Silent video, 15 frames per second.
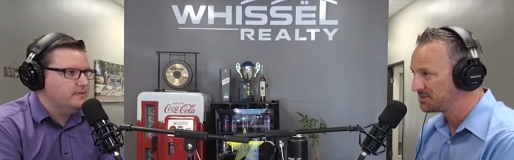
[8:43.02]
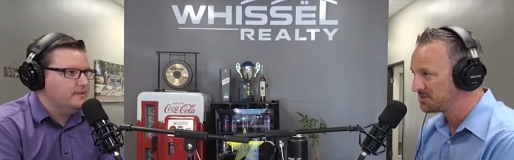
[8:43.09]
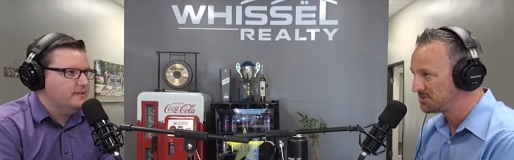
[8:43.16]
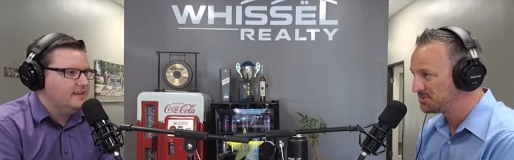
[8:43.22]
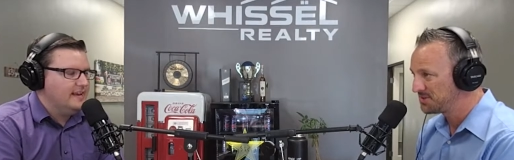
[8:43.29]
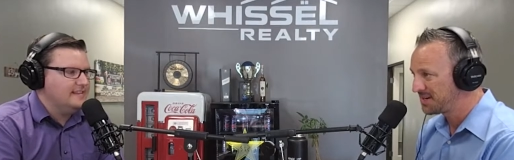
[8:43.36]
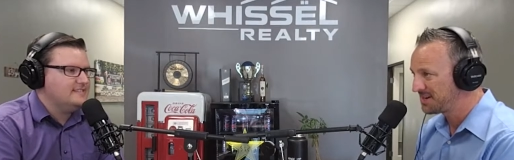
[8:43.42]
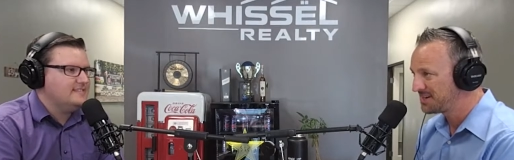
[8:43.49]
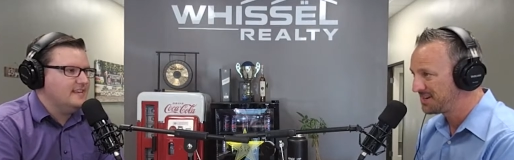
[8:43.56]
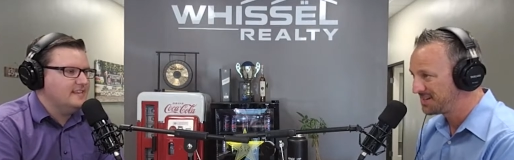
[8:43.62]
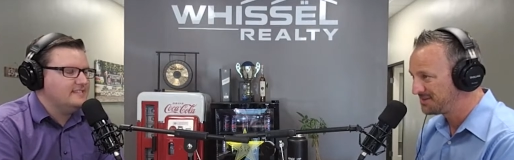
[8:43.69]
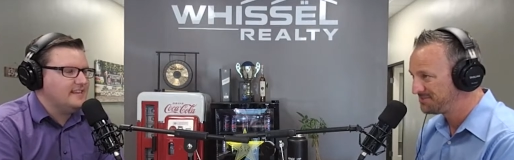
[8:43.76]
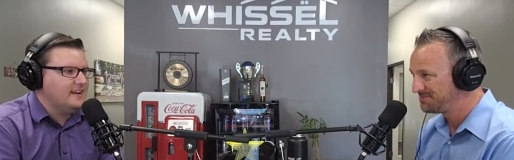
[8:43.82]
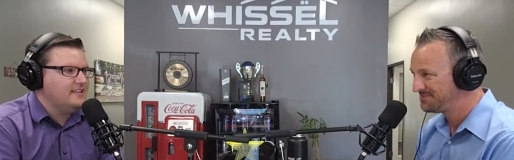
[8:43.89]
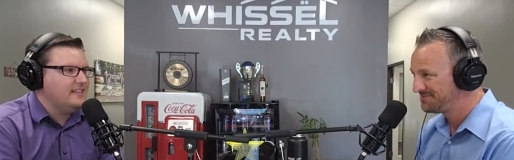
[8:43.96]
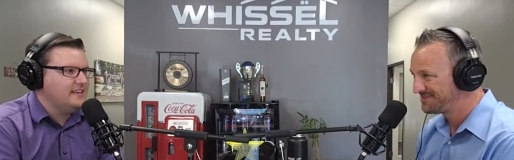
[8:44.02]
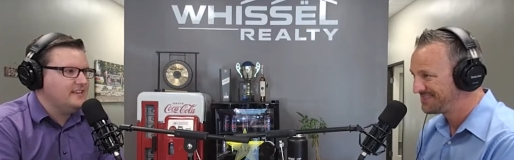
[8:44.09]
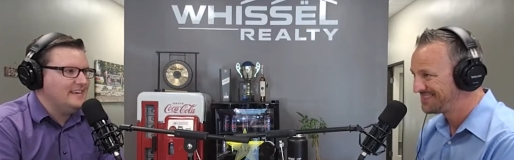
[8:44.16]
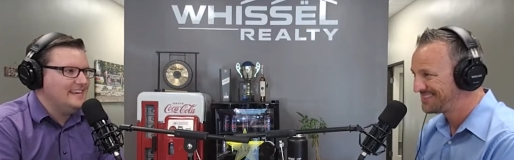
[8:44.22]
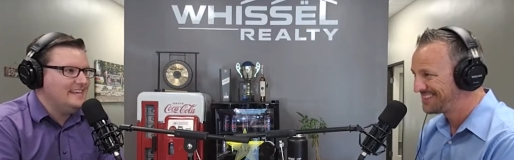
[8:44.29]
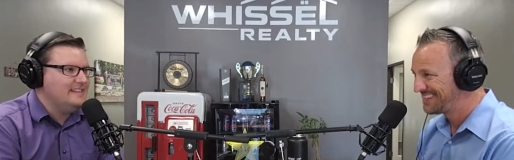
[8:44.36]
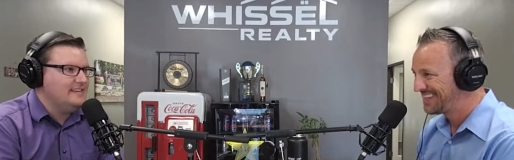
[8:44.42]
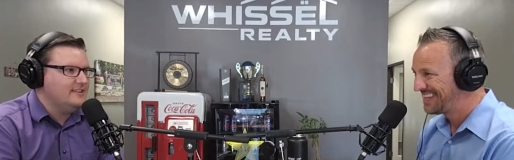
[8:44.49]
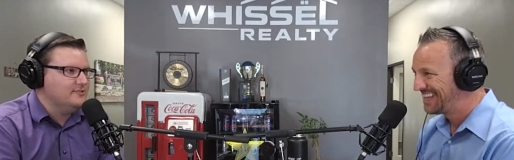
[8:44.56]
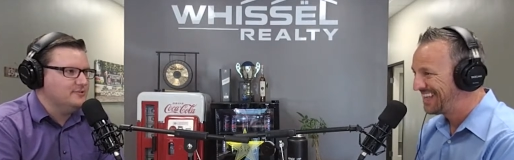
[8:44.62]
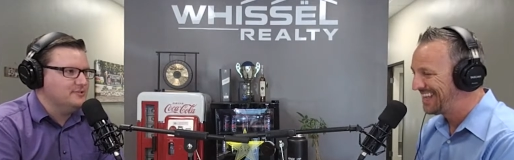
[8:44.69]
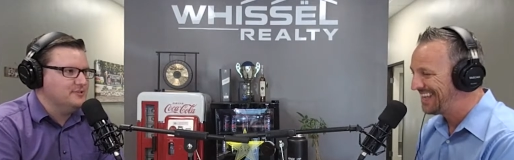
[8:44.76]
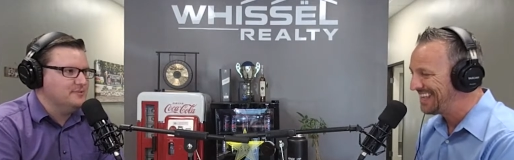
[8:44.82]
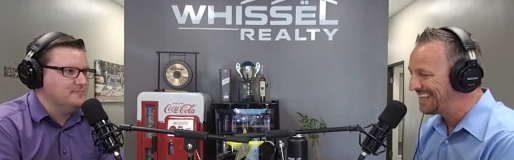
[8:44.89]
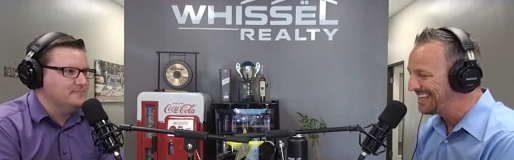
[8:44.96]
Speaker 1: LegalZoom dot com. It sounded like
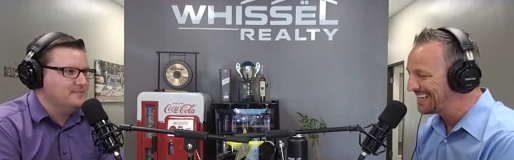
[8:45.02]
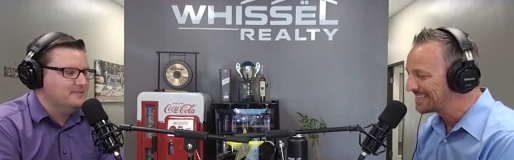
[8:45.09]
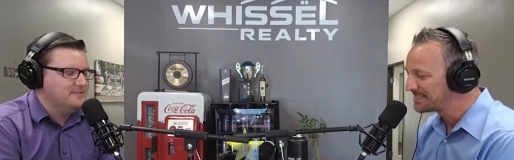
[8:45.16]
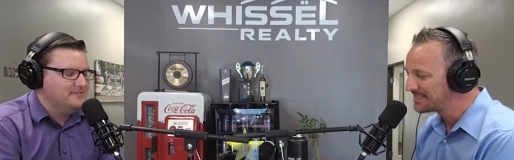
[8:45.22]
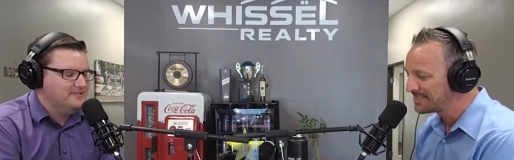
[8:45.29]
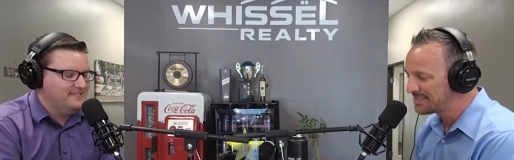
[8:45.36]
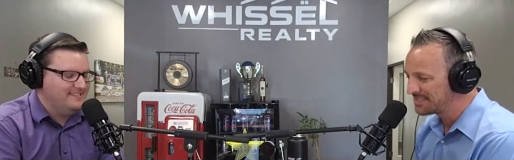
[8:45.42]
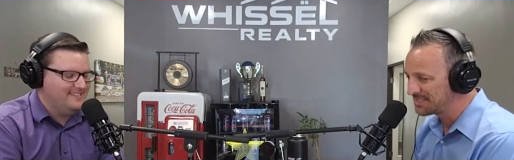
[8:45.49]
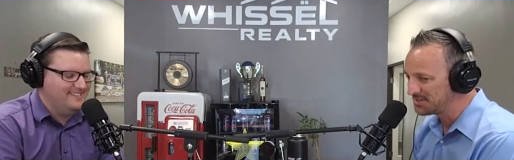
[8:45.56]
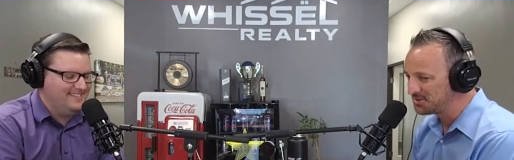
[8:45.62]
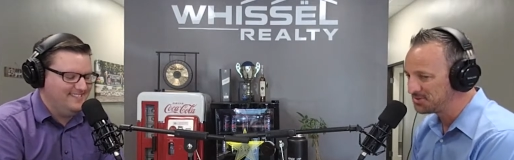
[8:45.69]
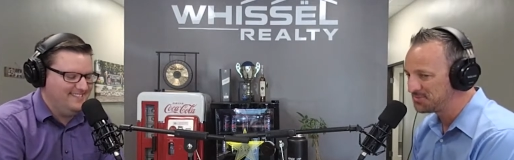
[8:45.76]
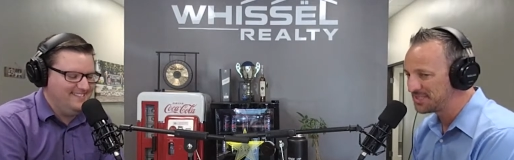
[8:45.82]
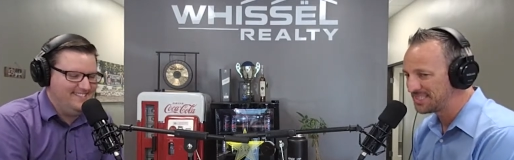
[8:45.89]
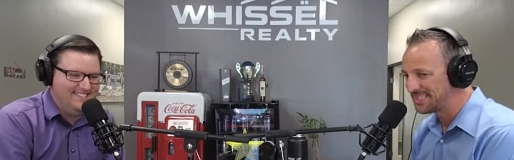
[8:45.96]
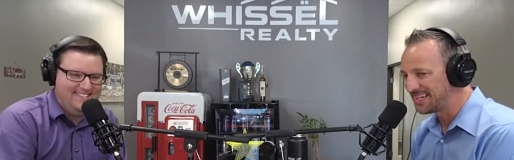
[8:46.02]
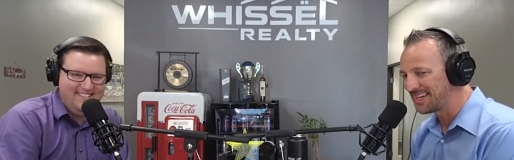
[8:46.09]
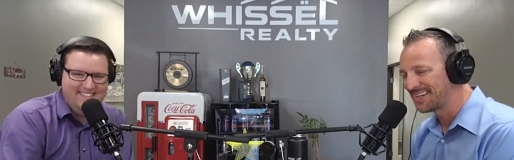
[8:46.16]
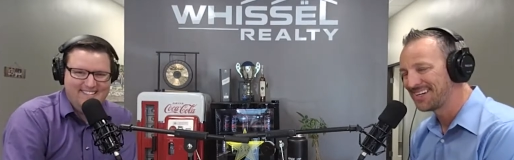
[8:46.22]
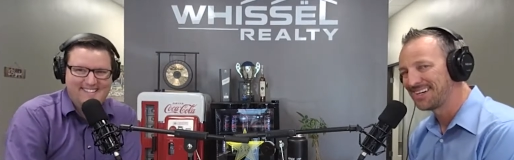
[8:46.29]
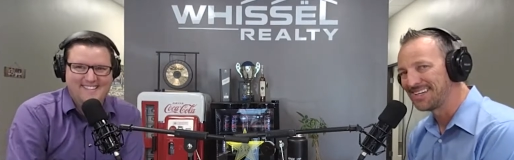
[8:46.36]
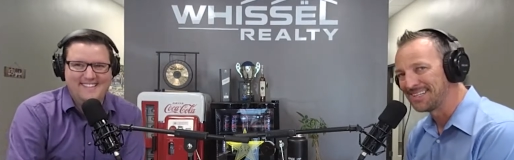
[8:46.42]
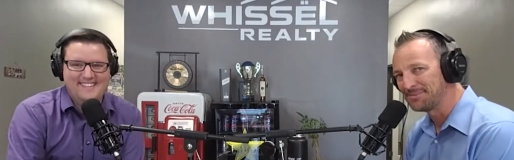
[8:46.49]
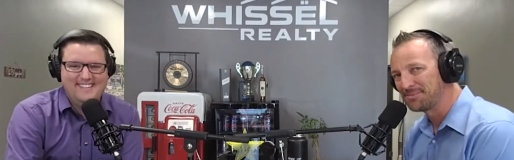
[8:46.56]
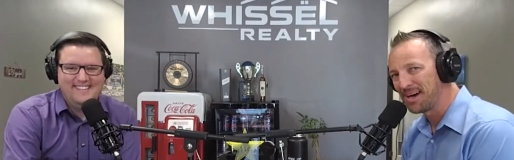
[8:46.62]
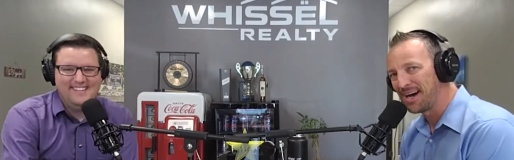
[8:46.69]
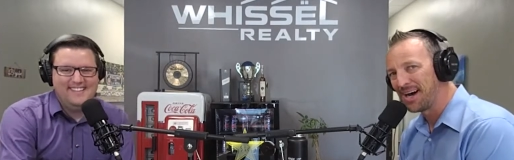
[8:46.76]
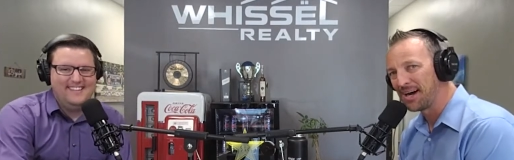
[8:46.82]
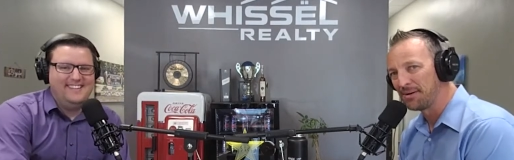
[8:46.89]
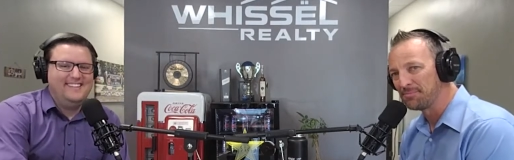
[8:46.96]
Speaker 2: illegalZoom. LegalZoom dot
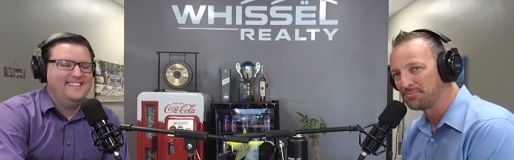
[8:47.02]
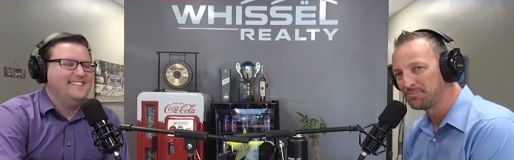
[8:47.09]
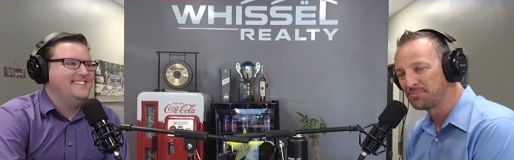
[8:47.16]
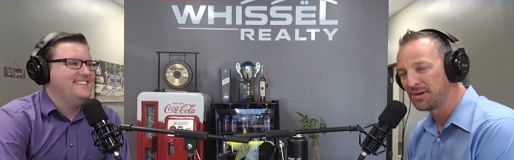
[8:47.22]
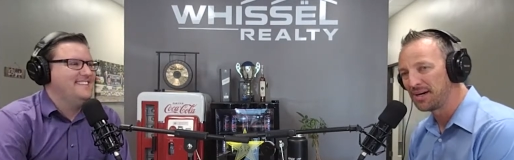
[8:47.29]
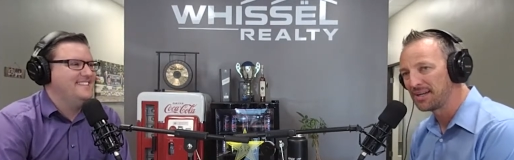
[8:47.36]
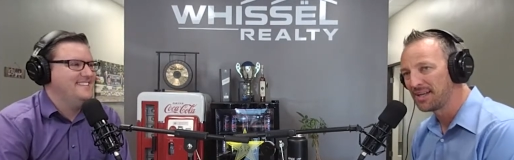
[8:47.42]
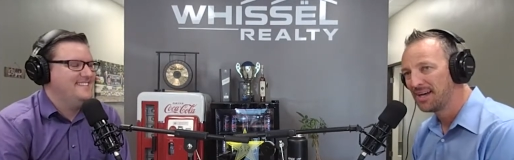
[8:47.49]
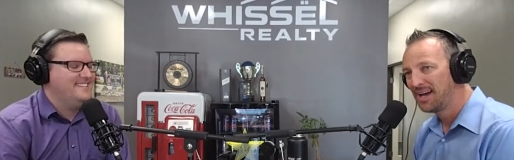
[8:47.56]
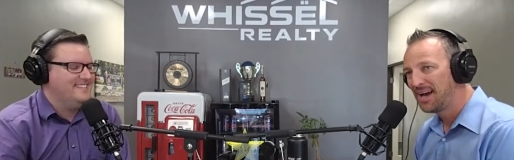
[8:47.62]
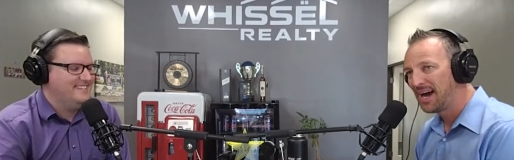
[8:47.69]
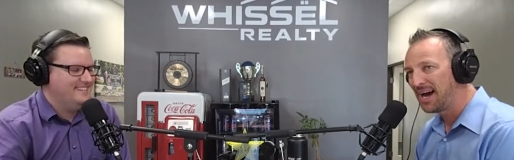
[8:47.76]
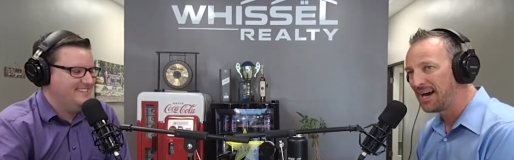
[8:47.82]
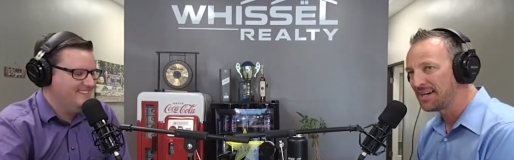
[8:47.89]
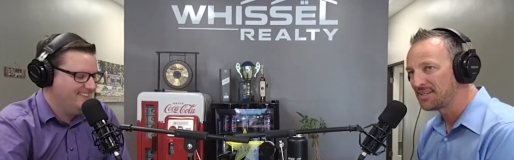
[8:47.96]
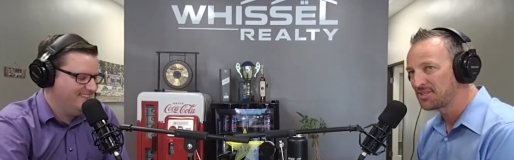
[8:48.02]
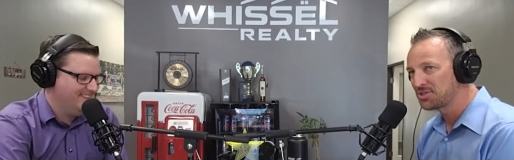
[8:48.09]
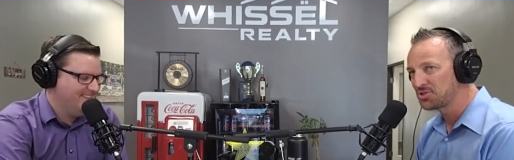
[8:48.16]
com. um, but I